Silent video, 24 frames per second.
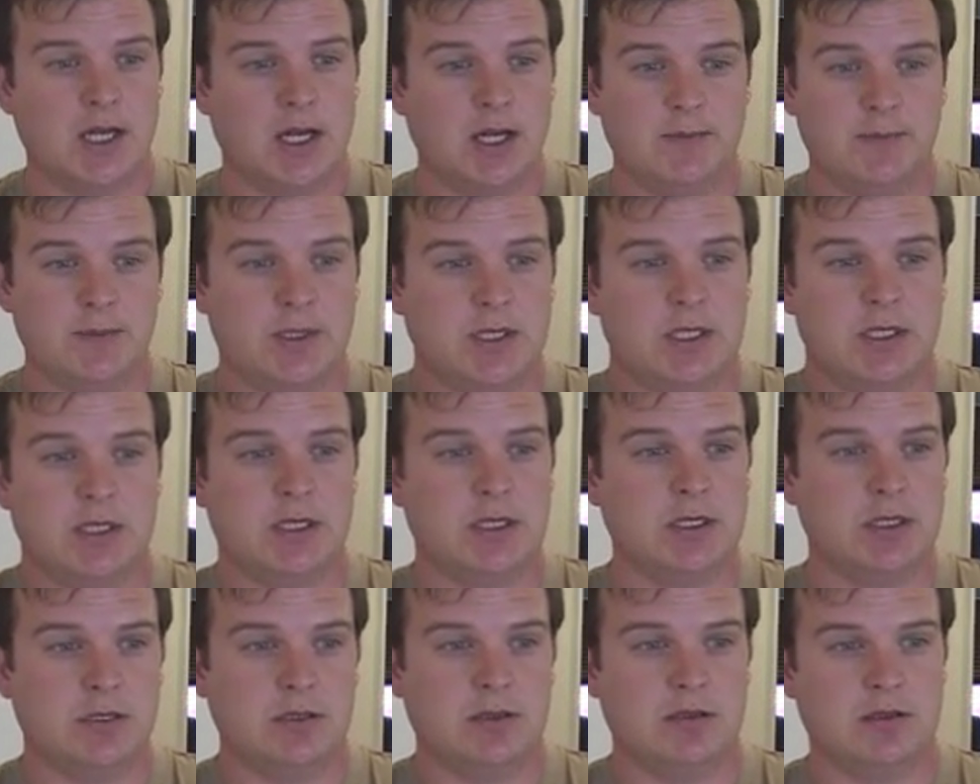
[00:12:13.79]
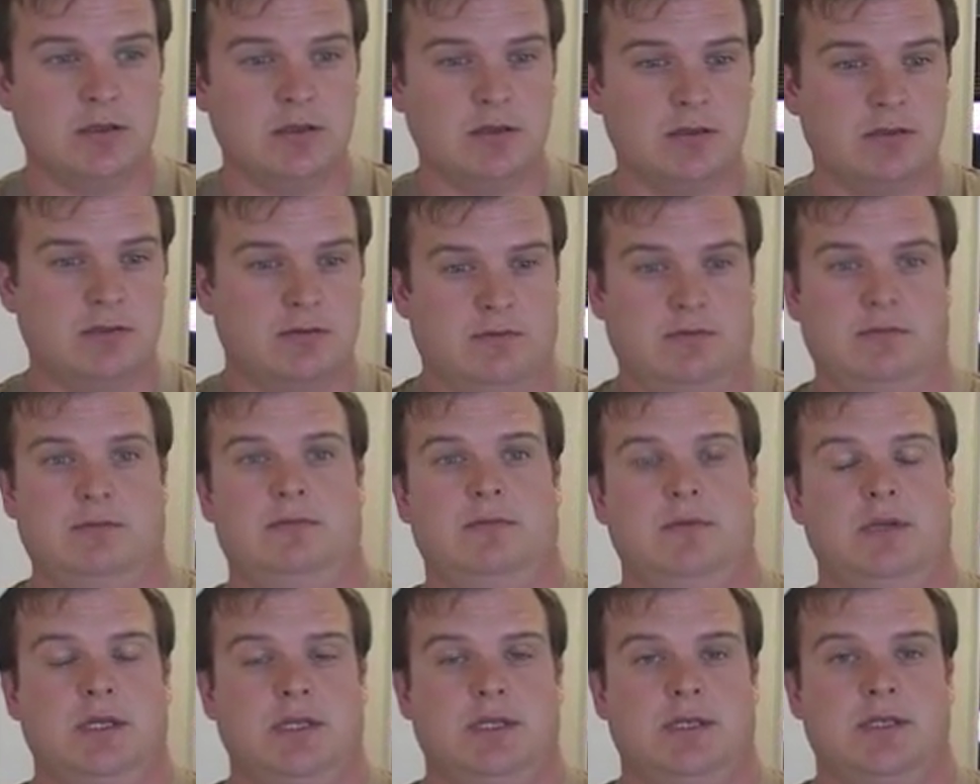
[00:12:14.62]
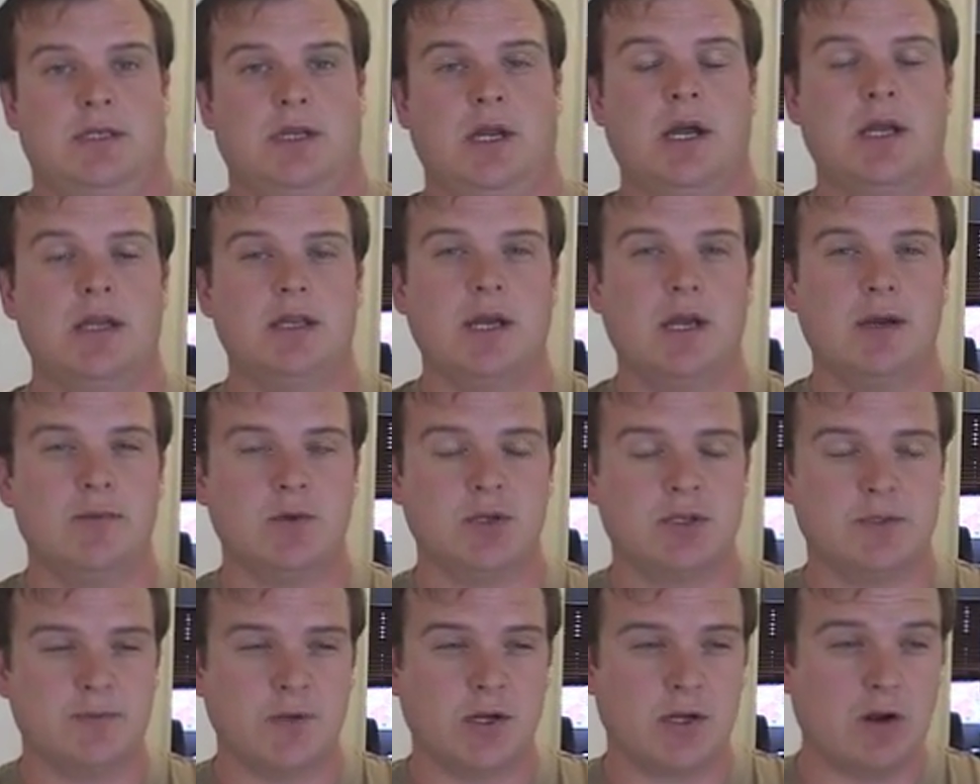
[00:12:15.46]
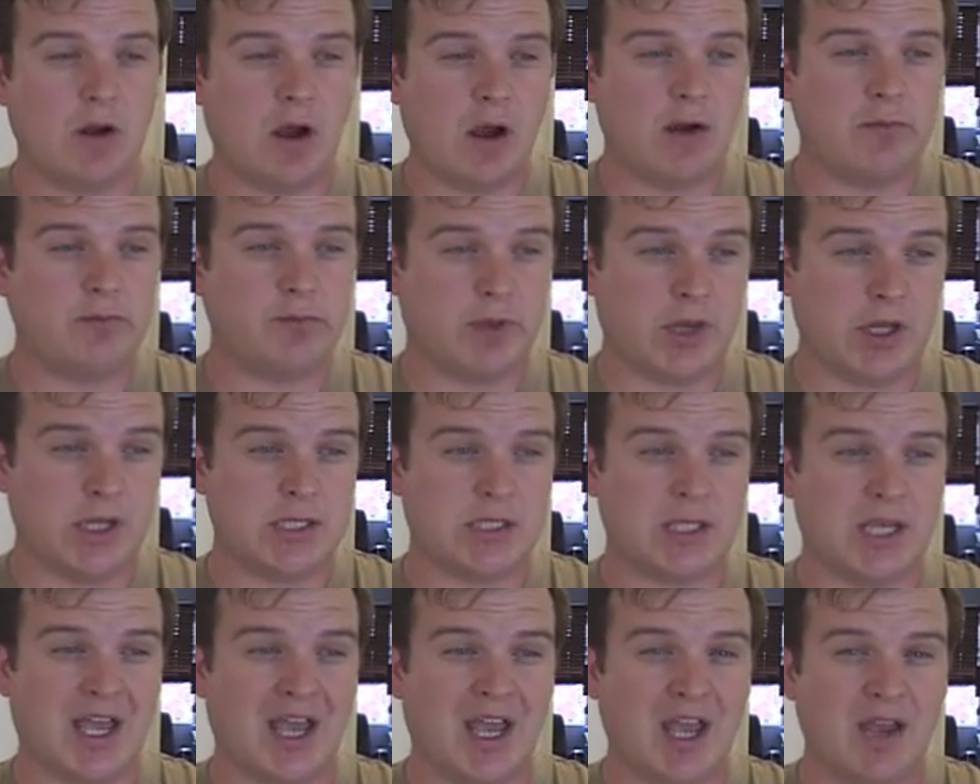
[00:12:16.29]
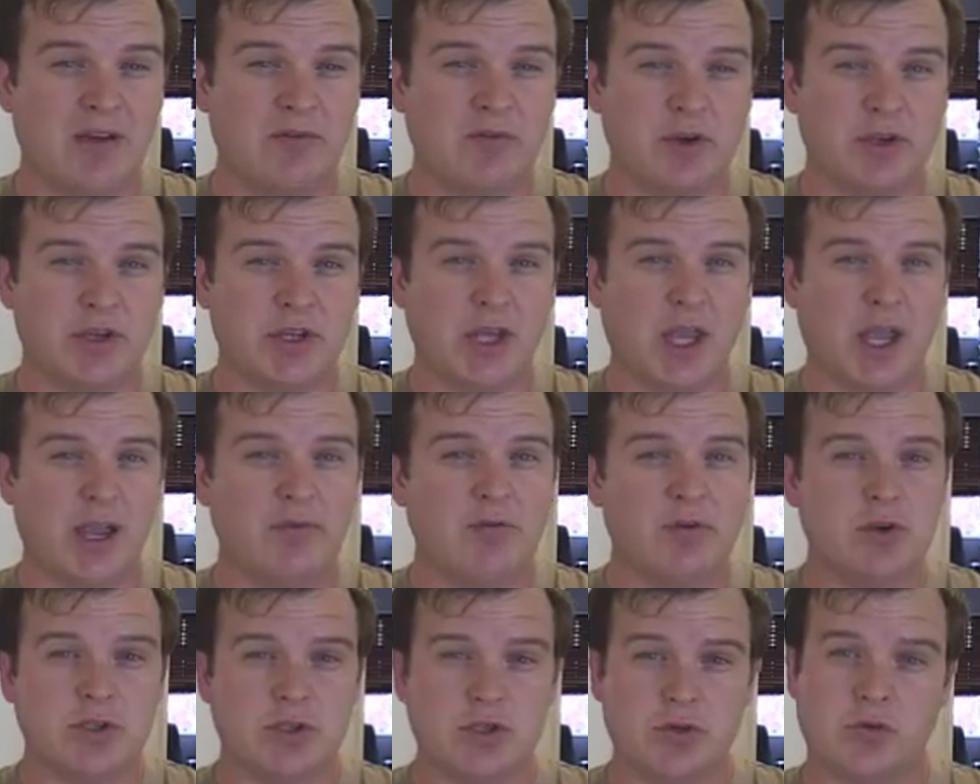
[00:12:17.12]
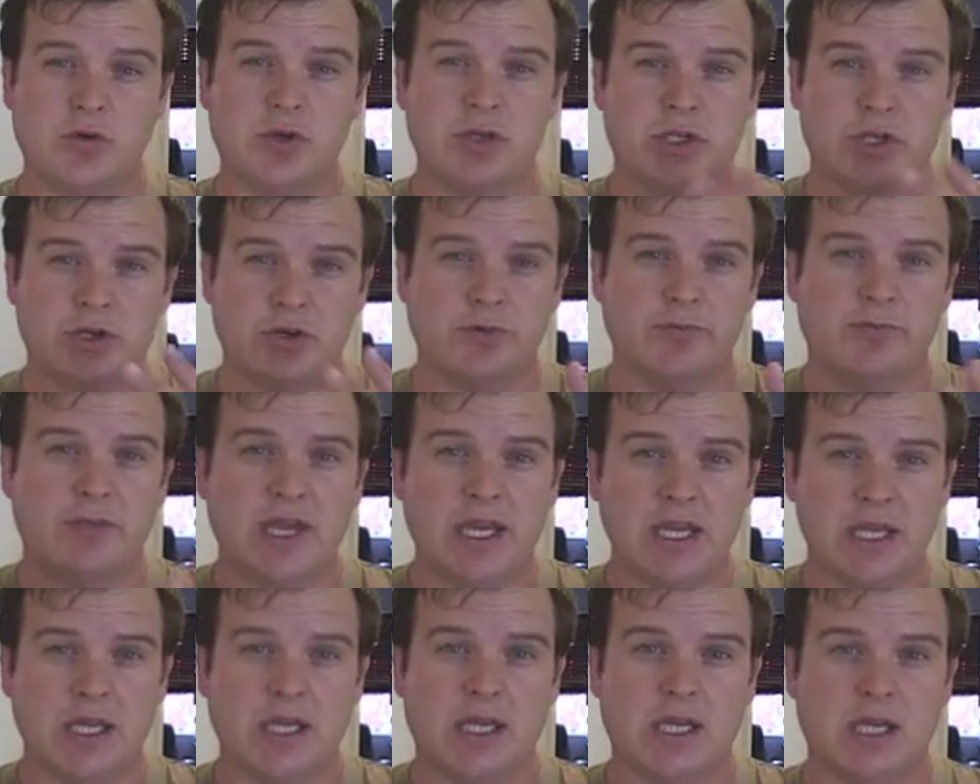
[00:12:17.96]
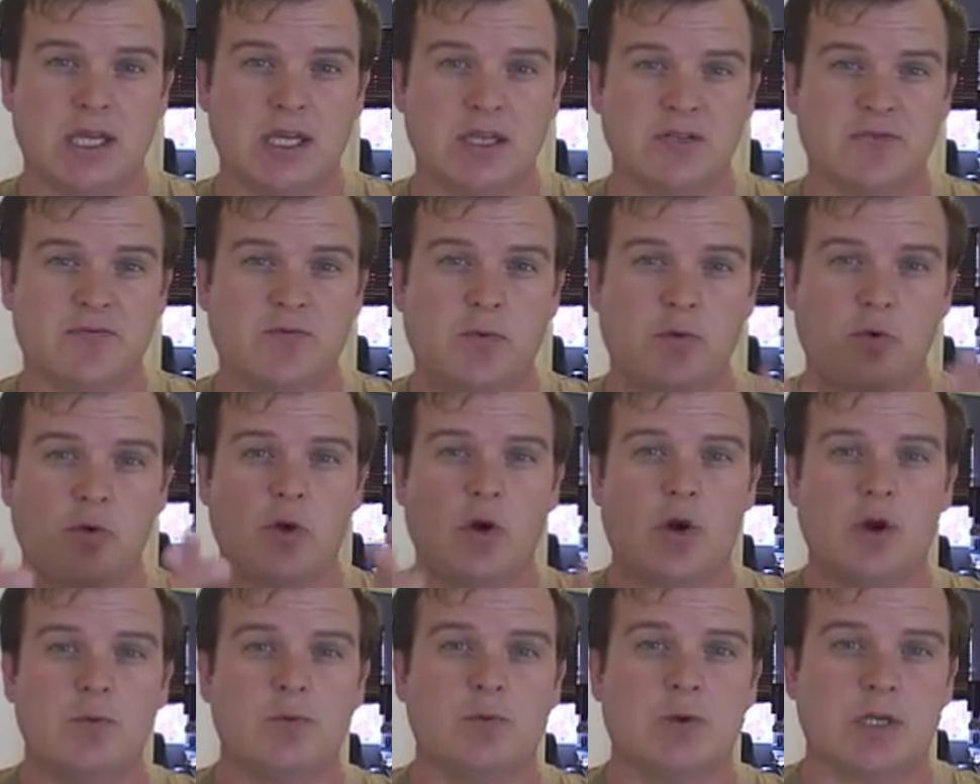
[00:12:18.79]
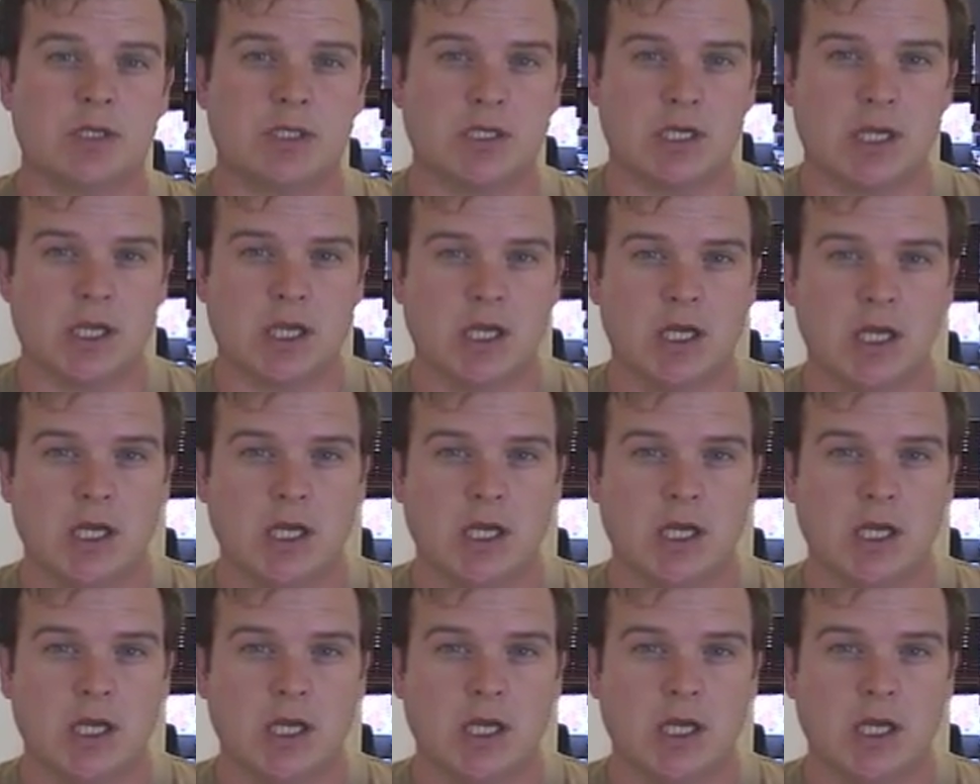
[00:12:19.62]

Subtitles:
I mean, it's not that much better off. Plus, every choice you're making is for arm wrestling.